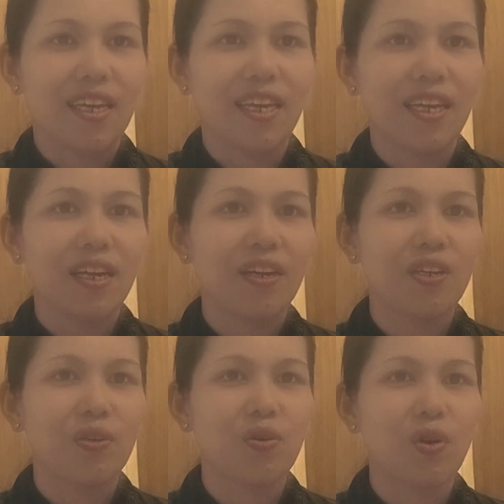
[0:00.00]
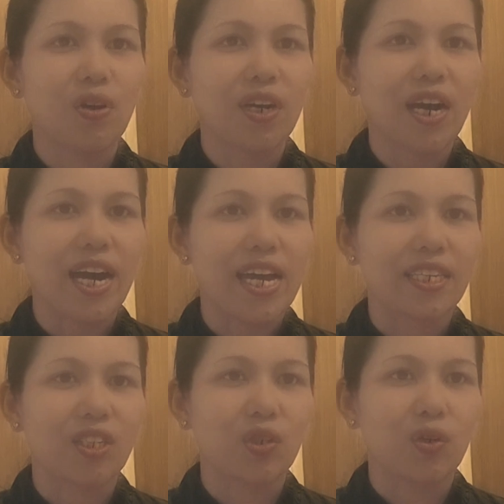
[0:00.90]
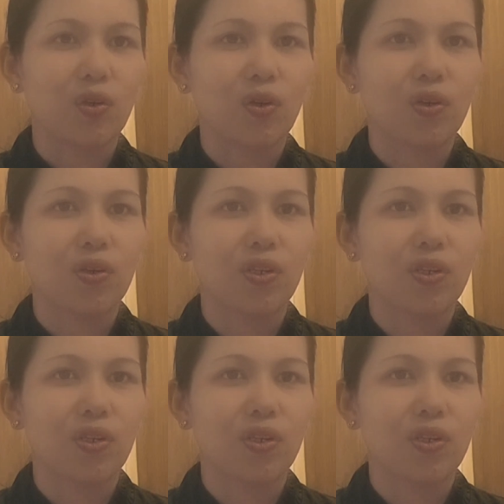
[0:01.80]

here you go, guys. So